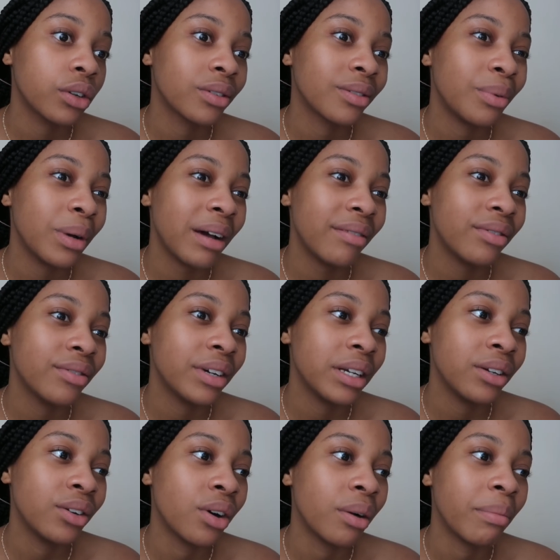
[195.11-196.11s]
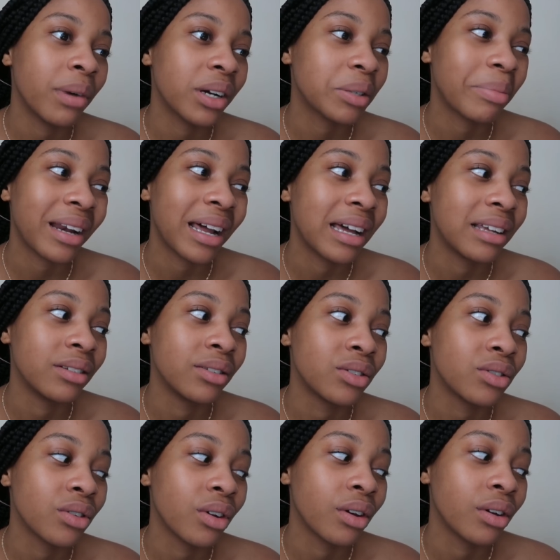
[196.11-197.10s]
We haven't really got much planned,
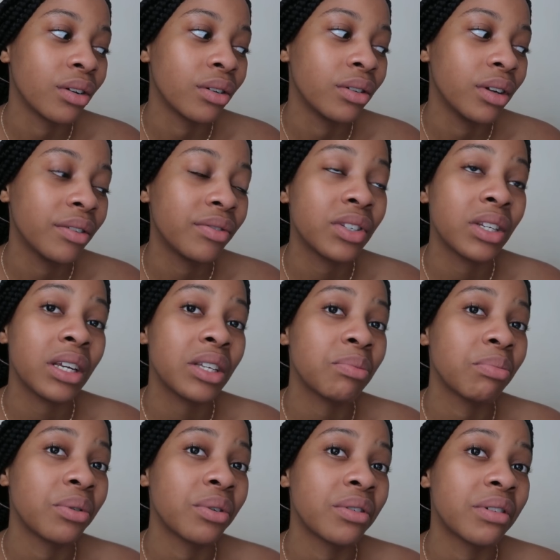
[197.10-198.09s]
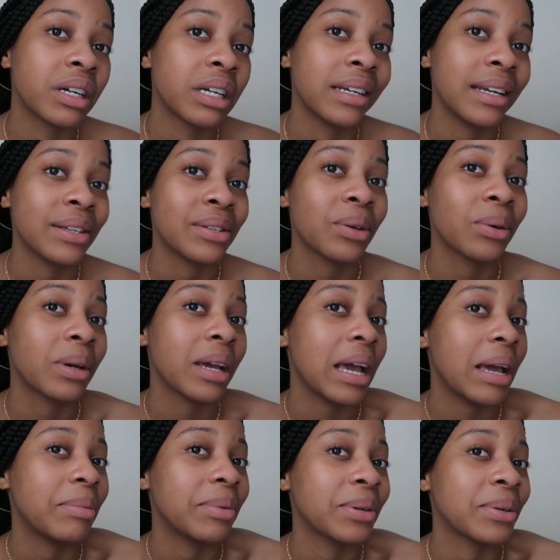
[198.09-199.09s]
so if today's boring, it's
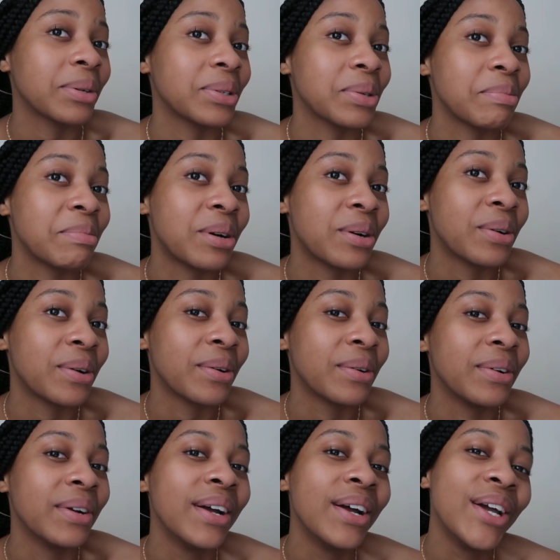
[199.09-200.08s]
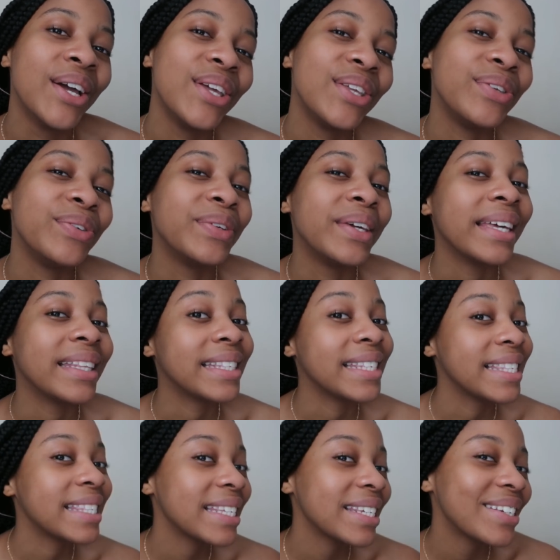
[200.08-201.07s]
okay because tomorrow you get
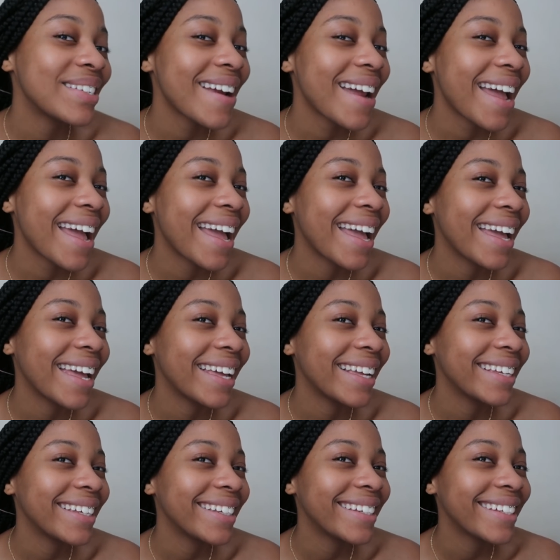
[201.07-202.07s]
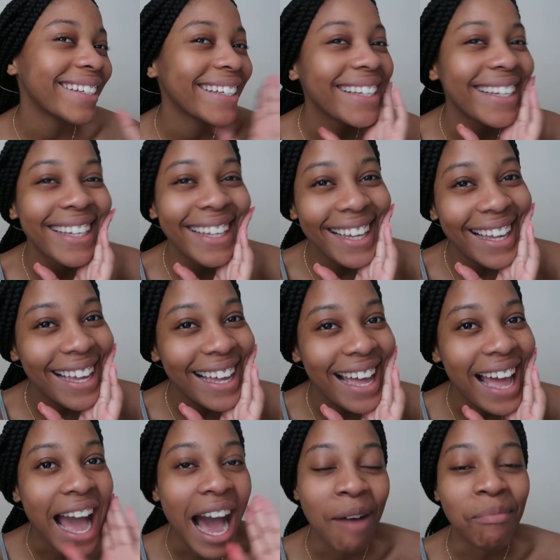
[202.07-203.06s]
to see Drake.
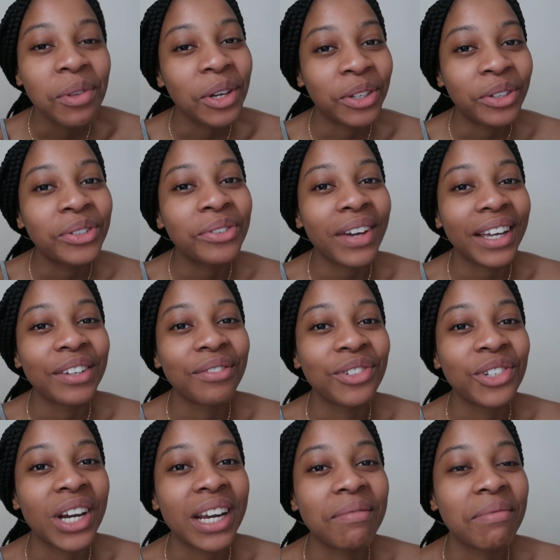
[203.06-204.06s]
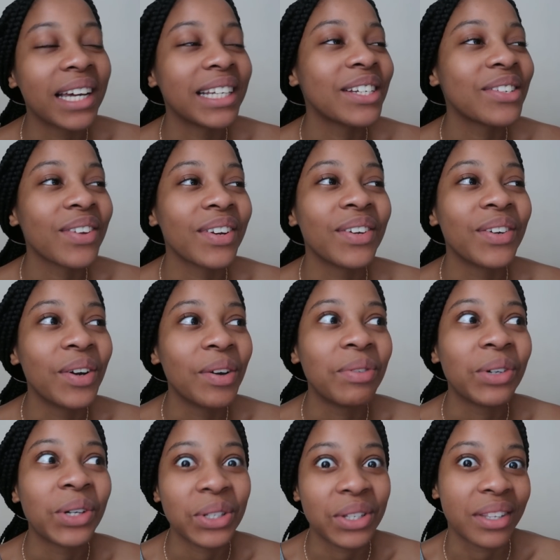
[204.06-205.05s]
I'm not a huge fan of Drake, but I just want to go
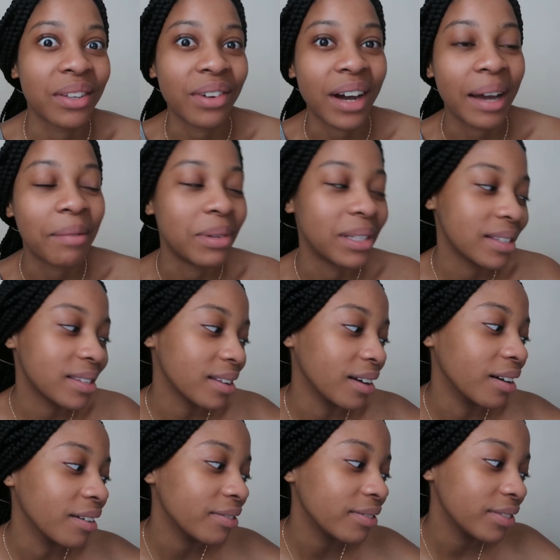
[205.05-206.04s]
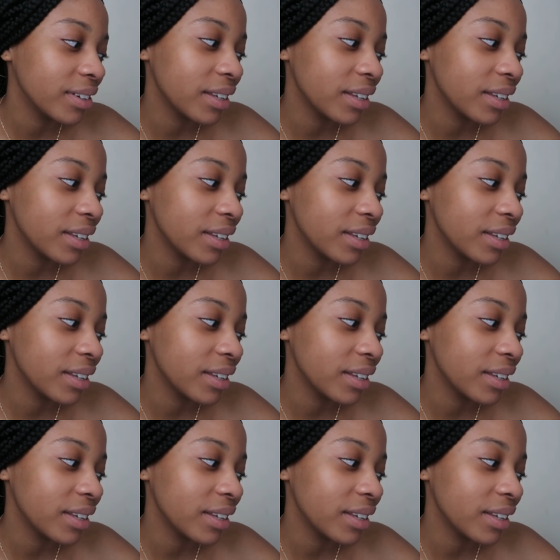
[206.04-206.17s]
because of the vibe and stuff.